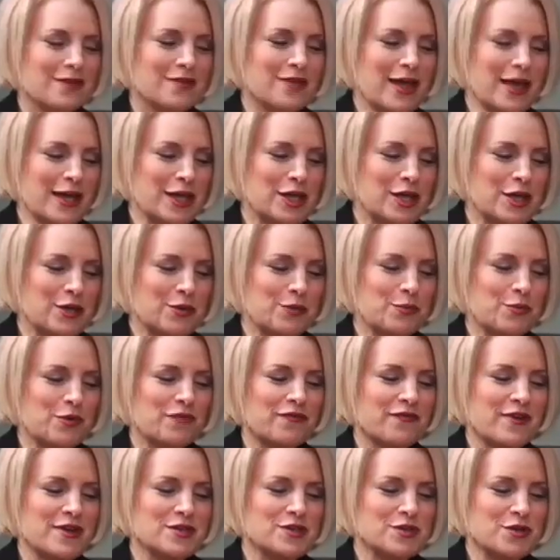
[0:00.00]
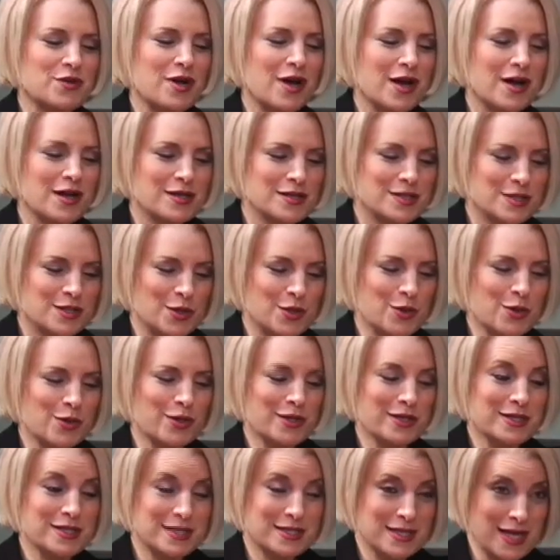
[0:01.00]
Thank you, Professor
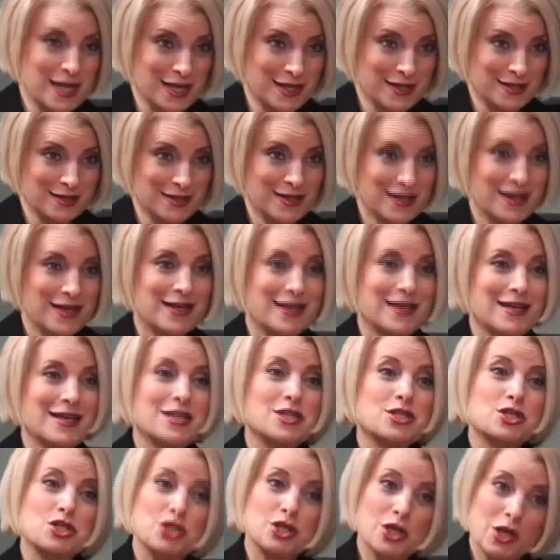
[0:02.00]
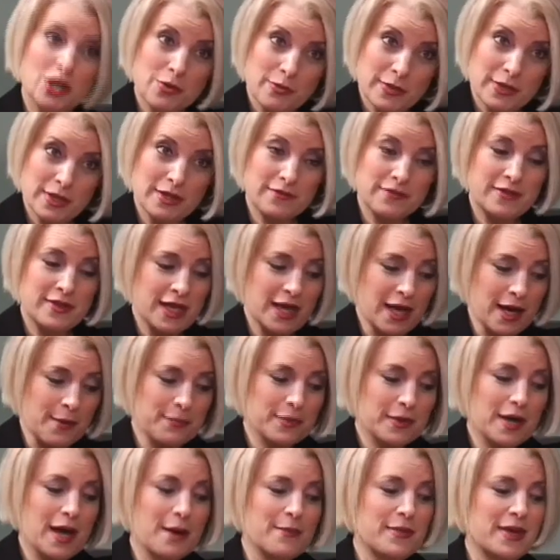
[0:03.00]
Hans-Joerg Senn, Chairman of the
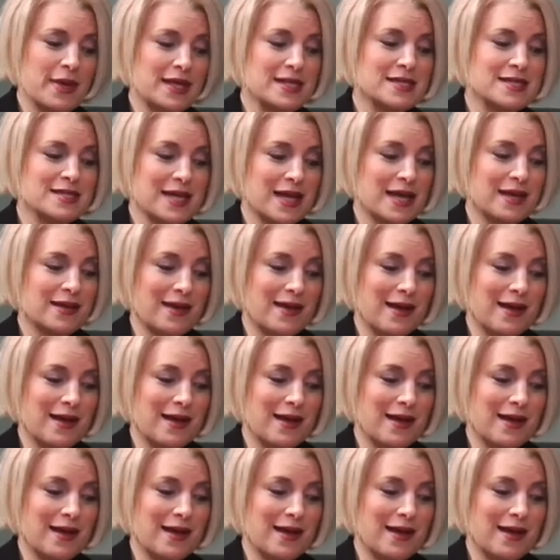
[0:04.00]
upcoming St.